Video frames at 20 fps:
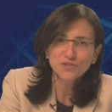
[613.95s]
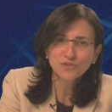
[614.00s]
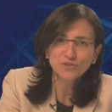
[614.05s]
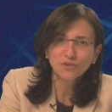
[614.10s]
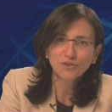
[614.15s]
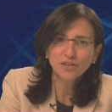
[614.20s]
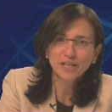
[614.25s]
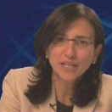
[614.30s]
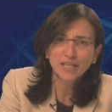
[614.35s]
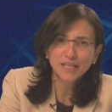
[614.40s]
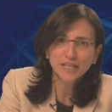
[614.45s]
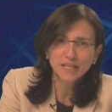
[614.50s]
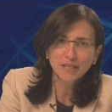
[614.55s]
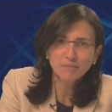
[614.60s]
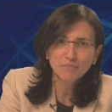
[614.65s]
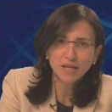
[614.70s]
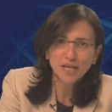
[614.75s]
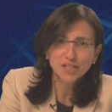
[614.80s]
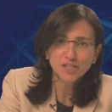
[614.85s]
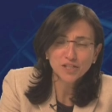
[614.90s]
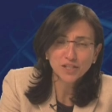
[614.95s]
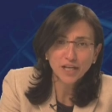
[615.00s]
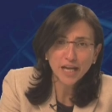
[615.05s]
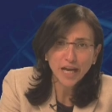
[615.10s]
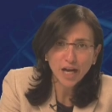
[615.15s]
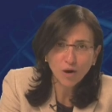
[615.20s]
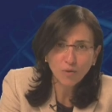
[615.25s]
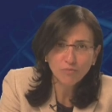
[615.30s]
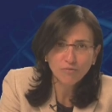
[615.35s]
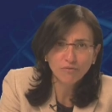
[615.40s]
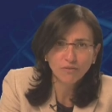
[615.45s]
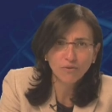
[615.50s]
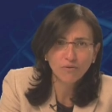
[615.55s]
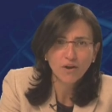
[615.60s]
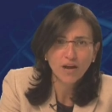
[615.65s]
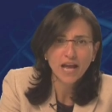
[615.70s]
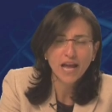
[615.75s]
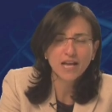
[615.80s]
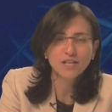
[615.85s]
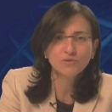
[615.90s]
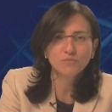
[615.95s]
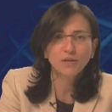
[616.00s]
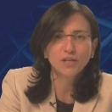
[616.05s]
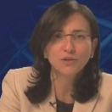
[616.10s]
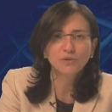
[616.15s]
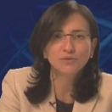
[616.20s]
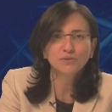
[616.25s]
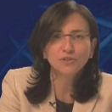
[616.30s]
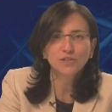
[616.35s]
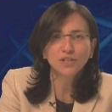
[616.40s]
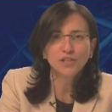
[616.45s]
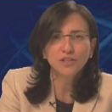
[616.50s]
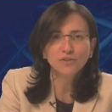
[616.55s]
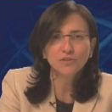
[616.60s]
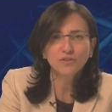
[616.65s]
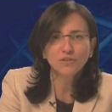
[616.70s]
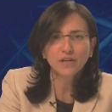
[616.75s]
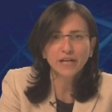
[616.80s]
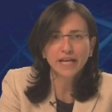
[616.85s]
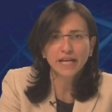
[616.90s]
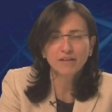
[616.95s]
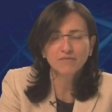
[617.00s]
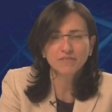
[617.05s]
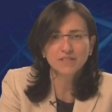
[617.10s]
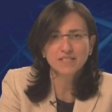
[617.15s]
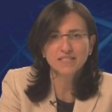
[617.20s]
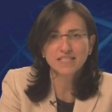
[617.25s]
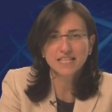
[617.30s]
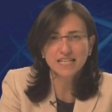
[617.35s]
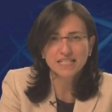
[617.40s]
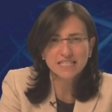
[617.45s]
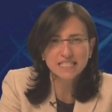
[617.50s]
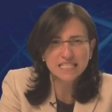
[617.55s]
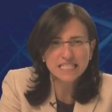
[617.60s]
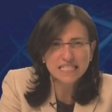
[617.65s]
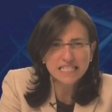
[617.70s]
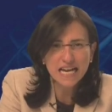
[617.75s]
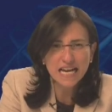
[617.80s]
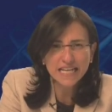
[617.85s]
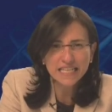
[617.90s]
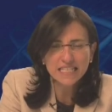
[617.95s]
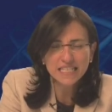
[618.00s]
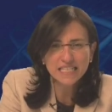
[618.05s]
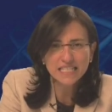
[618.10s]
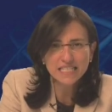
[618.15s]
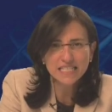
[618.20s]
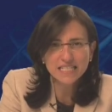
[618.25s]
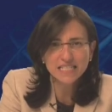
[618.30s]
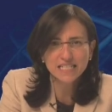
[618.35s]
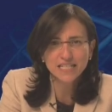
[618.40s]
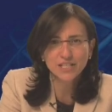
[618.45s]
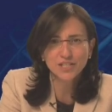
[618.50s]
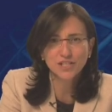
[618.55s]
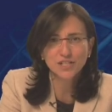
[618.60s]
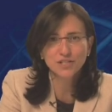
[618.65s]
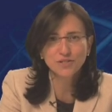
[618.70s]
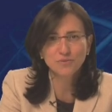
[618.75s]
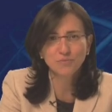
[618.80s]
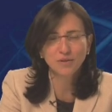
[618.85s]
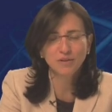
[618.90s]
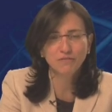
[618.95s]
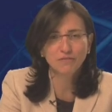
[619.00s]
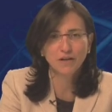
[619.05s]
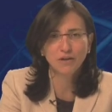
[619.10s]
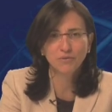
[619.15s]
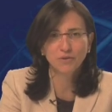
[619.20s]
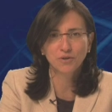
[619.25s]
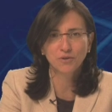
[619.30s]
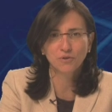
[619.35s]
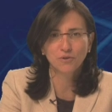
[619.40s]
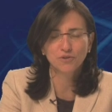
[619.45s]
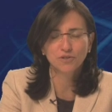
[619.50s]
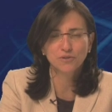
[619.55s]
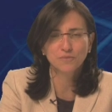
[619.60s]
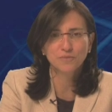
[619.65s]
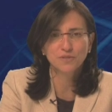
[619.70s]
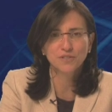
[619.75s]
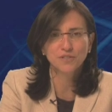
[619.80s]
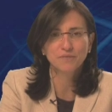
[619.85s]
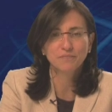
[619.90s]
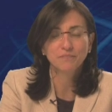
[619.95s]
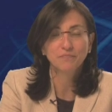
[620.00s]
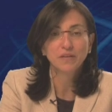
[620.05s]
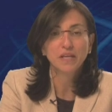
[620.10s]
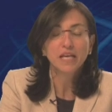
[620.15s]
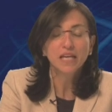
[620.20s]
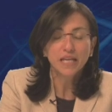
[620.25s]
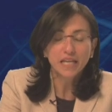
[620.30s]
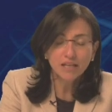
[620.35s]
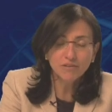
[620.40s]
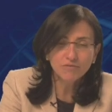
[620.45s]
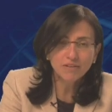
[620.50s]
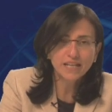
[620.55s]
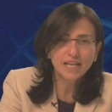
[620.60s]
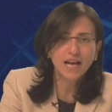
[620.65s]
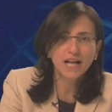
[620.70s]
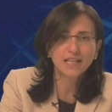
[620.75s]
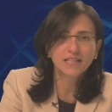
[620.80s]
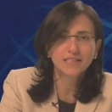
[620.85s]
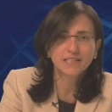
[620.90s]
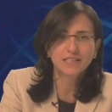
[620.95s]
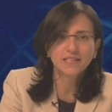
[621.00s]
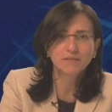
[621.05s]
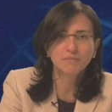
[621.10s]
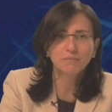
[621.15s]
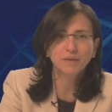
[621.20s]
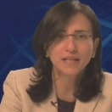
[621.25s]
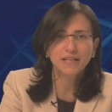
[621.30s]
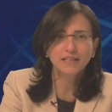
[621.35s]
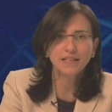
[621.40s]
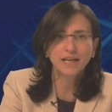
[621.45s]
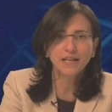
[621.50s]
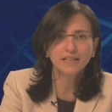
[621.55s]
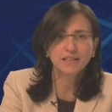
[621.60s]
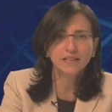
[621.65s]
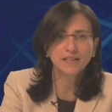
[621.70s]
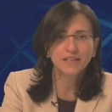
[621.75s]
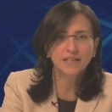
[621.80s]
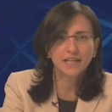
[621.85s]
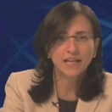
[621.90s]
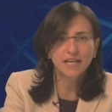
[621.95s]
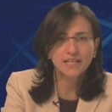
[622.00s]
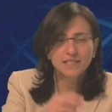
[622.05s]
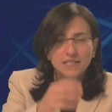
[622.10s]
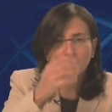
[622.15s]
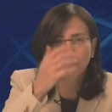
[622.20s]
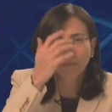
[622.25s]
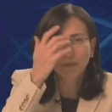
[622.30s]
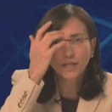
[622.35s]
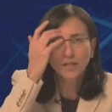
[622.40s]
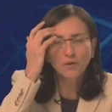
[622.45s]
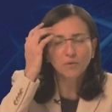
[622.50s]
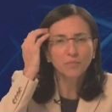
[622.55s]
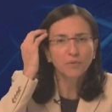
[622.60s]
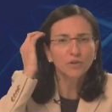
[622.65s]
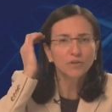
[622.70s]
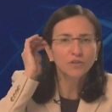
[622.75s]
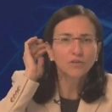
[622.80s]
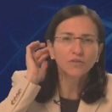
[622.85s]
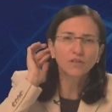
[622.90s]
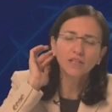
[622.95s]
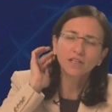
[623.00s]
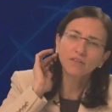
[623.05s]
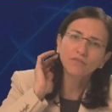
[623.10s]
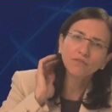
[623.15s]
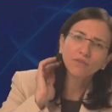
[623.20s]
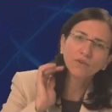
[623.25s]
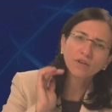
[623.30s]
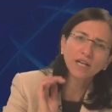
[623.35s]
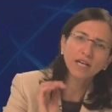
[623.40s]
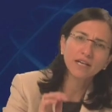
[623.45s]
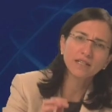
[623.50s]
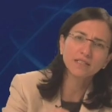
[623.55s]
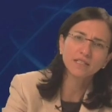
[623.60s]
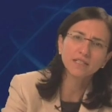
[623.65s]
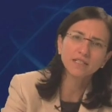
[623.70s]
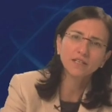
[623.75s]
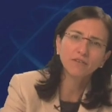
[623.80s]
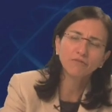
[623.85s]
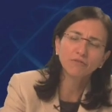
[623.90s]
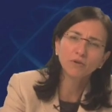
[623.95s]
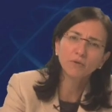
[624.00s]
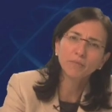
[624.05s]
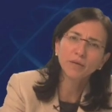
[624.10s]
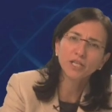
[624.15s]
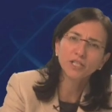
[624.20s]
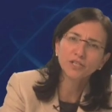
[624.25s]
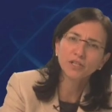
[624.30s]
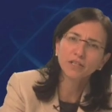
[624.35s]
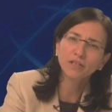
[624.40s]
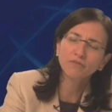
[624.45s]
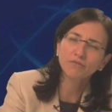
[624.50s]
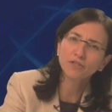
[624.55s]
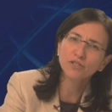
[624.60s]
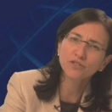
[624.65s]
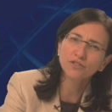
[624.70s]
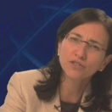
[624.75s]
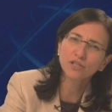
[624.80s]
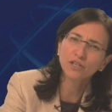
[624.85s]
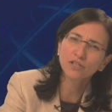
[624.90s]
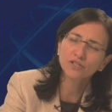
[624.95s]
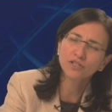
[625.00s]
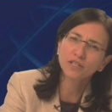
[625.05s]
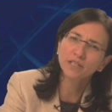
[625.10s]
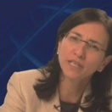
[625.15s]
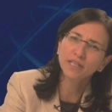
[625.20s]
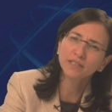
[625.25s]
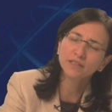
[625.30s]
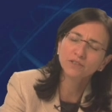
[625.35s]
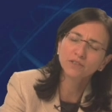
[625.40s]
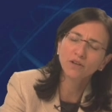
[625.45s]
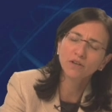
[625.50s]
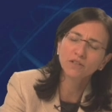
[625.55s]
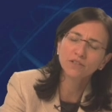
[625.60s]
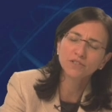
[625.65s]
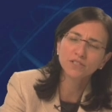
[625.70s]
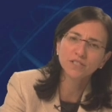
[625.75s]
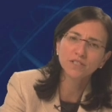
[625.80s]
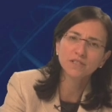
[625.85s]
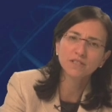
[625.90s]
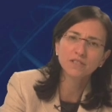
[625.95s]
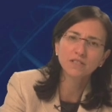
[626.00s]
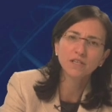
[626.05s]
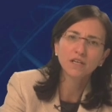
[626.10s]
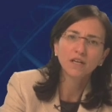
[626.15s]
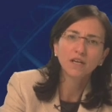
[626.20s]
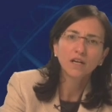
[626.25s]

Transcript: story and animation helpful as we continue to have these exciting discussions with our customers. In reality, big data creates a big opportunity for us as information infrastructure technologies.